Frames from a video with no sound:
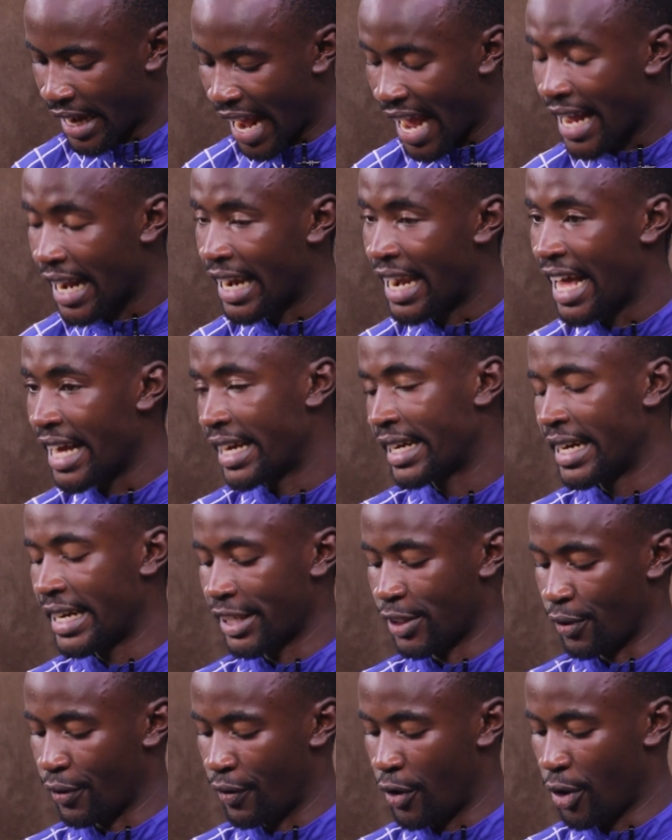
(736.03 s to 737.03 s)
the right
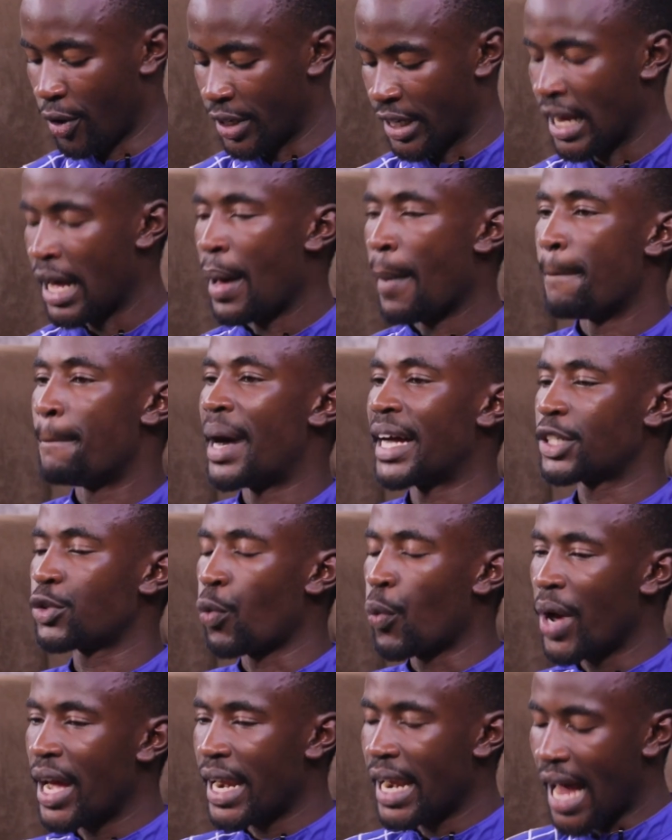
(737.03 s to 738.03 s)
likeness of God.
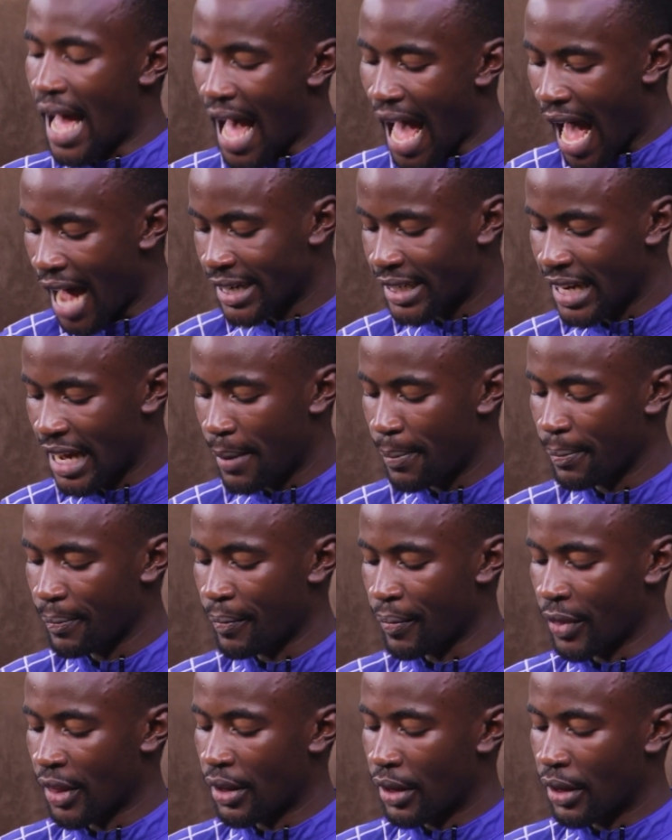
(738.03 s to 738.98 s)
But when Adam